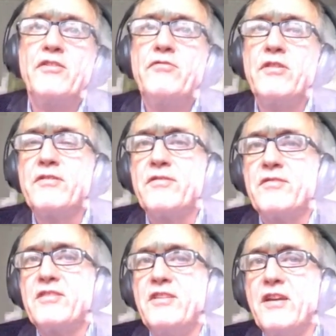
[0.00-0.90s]
you do
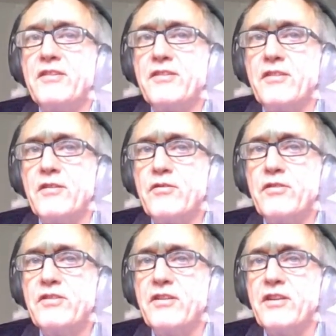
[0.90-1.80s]
not see it
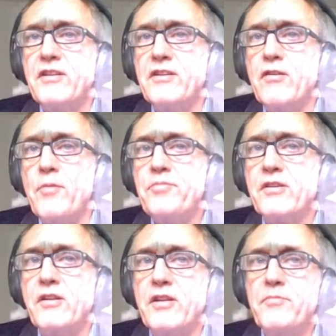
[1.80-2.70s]
good in an optical